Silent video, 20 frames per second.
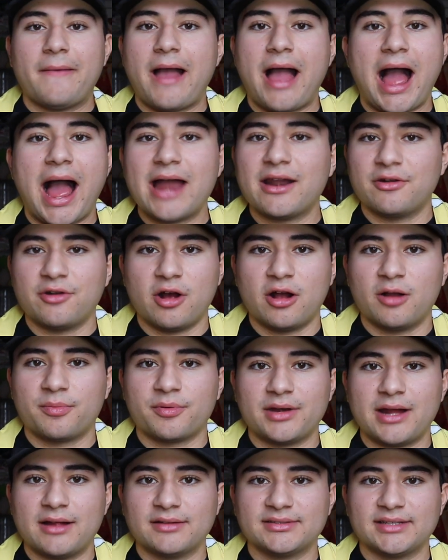I don't know how to
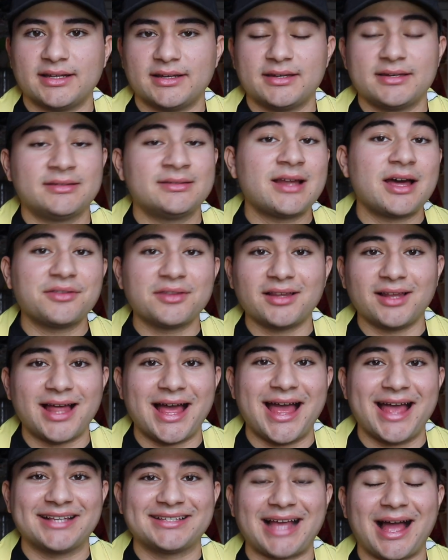pronounce it.
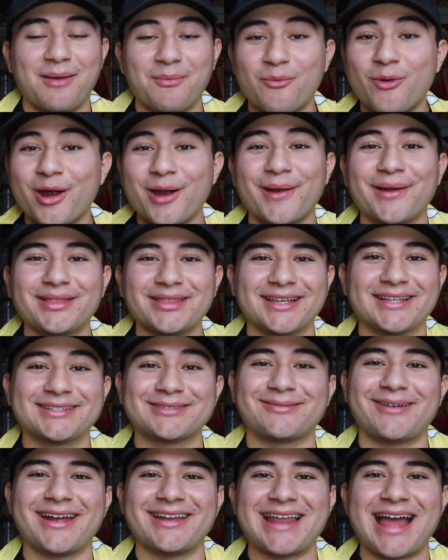Nonetheless, I'm wearing this
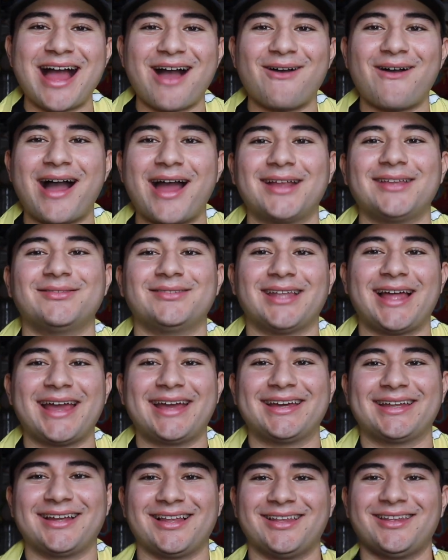right now. I
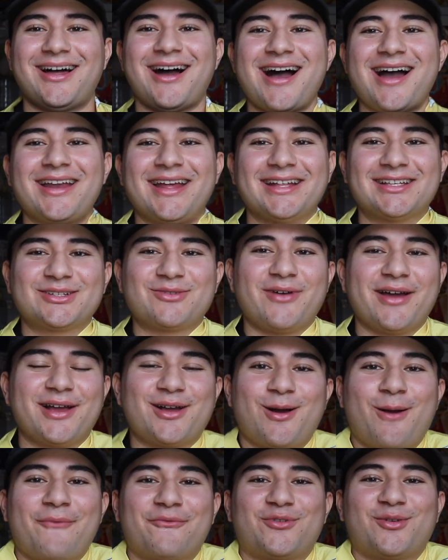like it a lot. It's quite
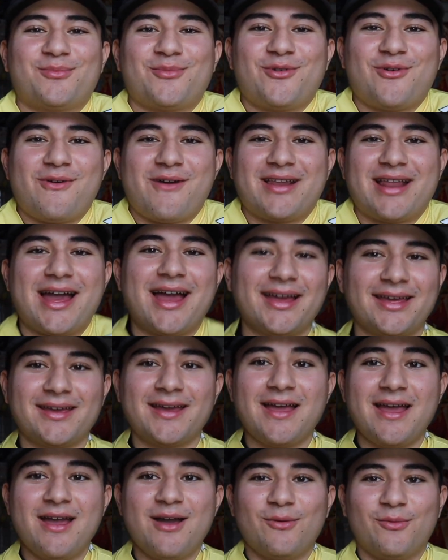comfortable, and I
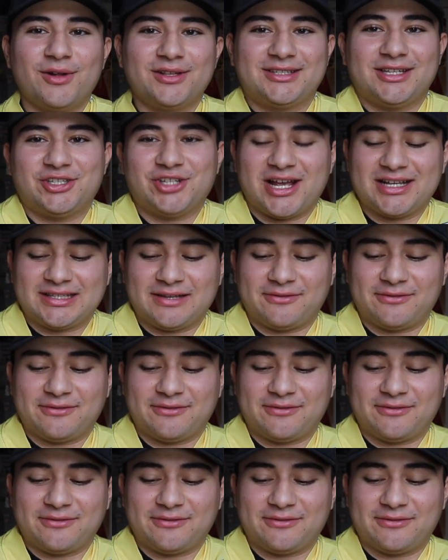would suggest